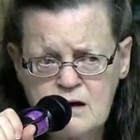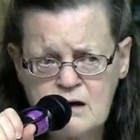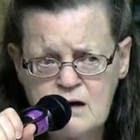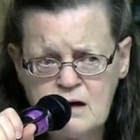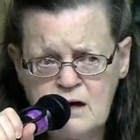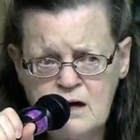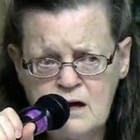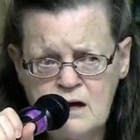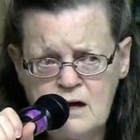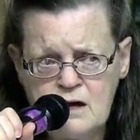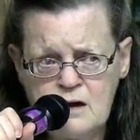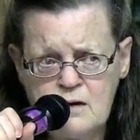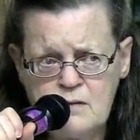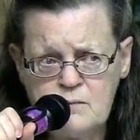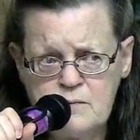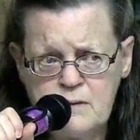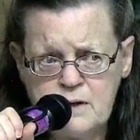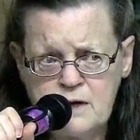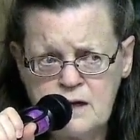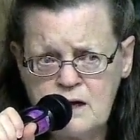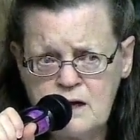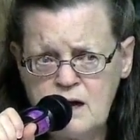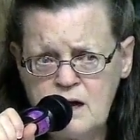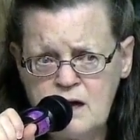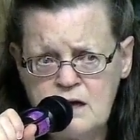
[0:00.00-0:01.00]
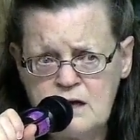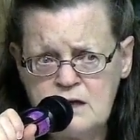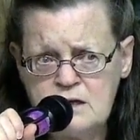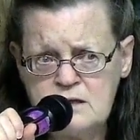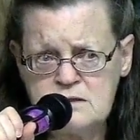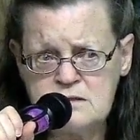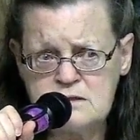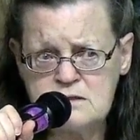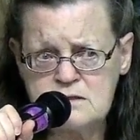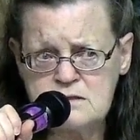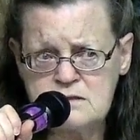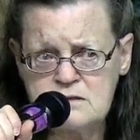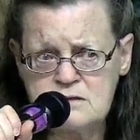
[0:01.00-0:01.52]
Um,
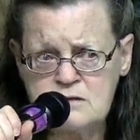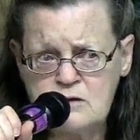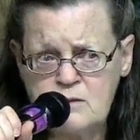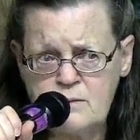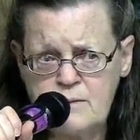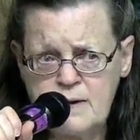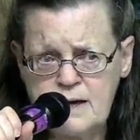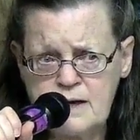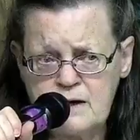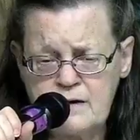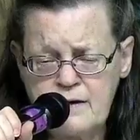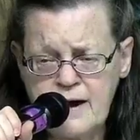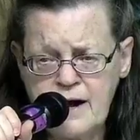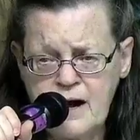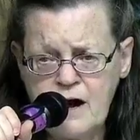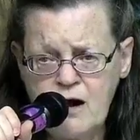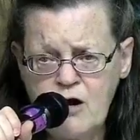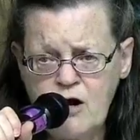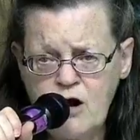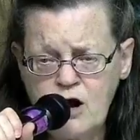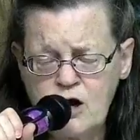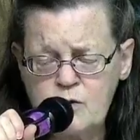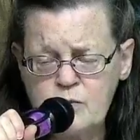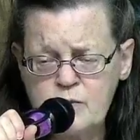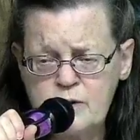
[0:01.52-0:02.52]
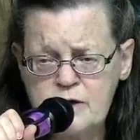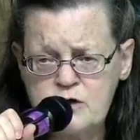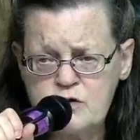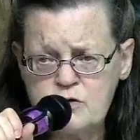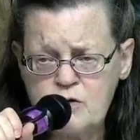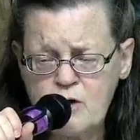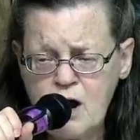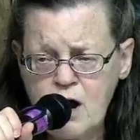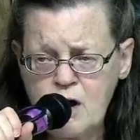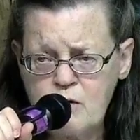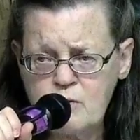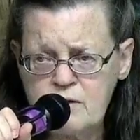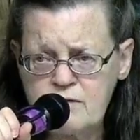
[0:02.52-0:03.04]
because no matter how hard we
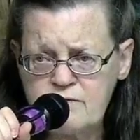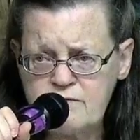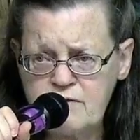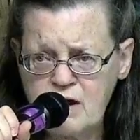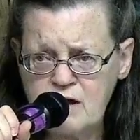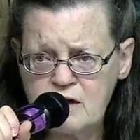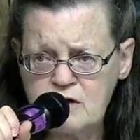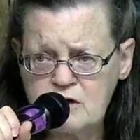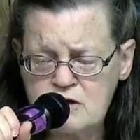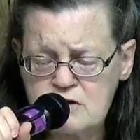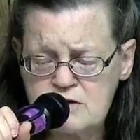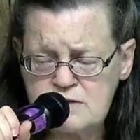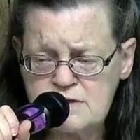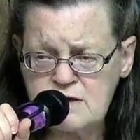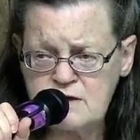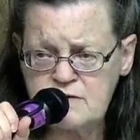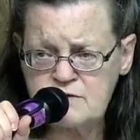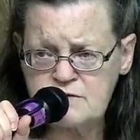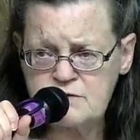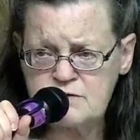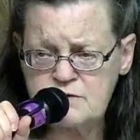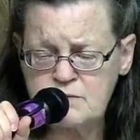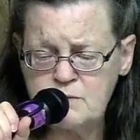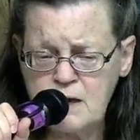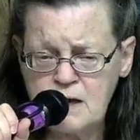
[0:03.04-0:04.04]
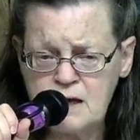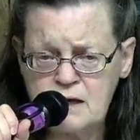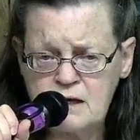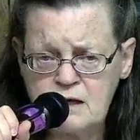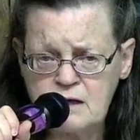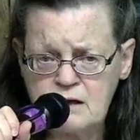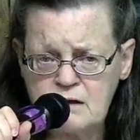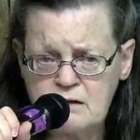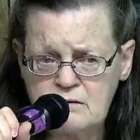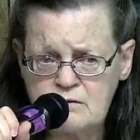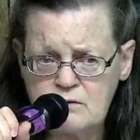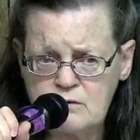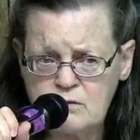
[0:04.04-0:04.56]
try, we find ourselves
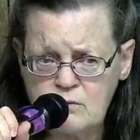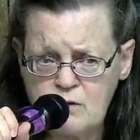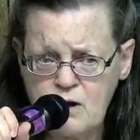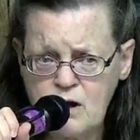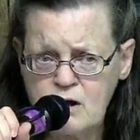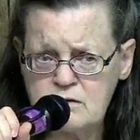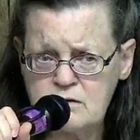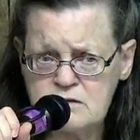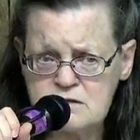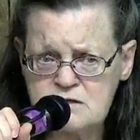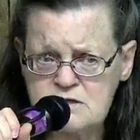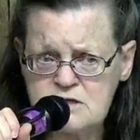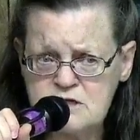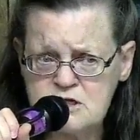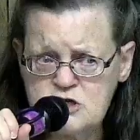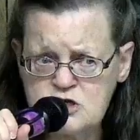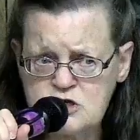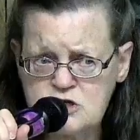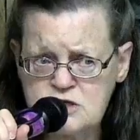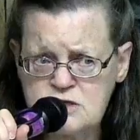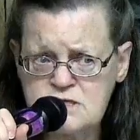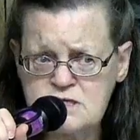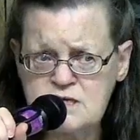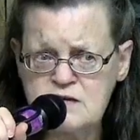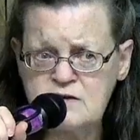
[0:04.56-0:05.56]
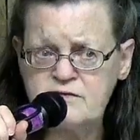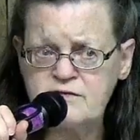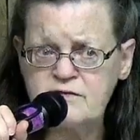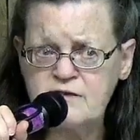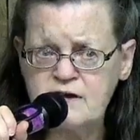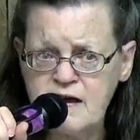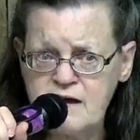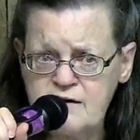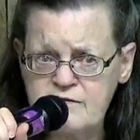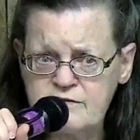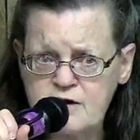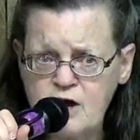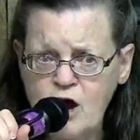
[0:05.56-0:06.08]
making the wrong decisions if
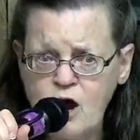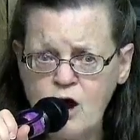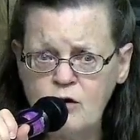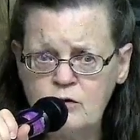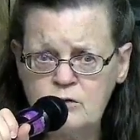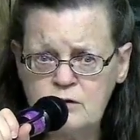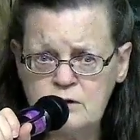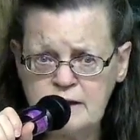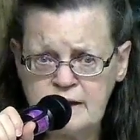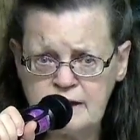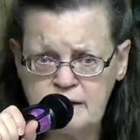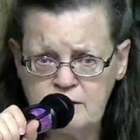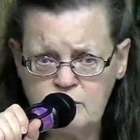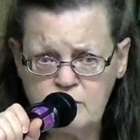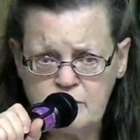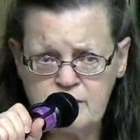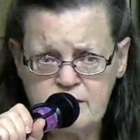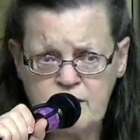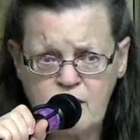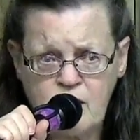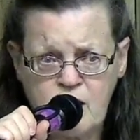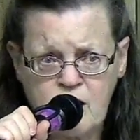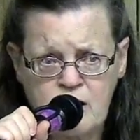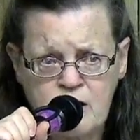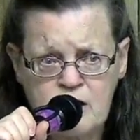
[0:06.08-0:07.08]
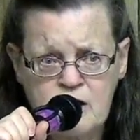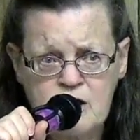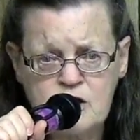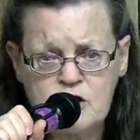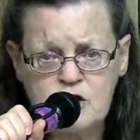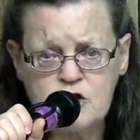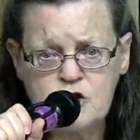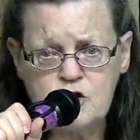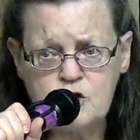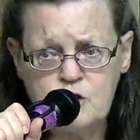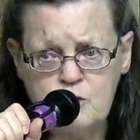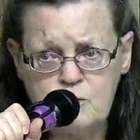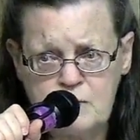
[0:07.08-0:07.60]
left only with our
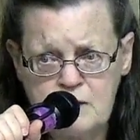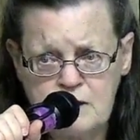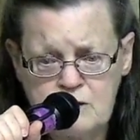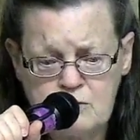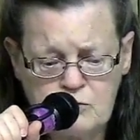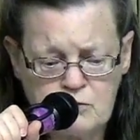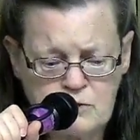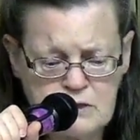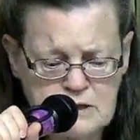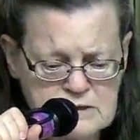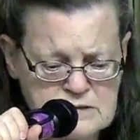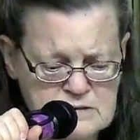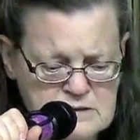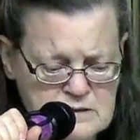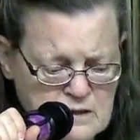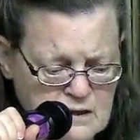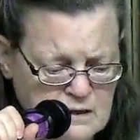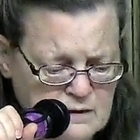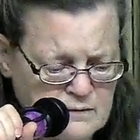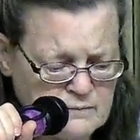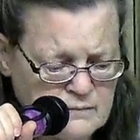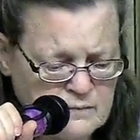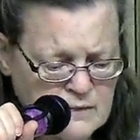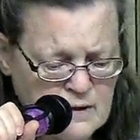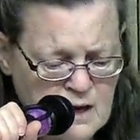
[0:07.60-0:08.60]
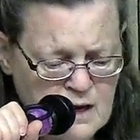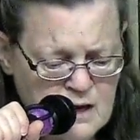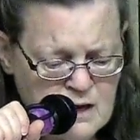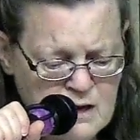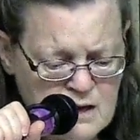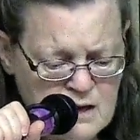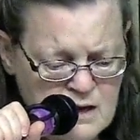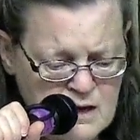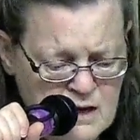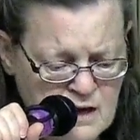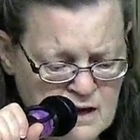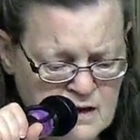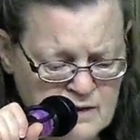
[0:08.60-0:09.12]
human reasoning
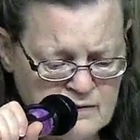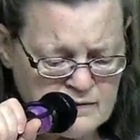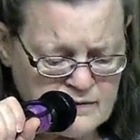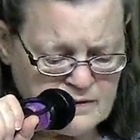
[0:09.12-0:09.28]
and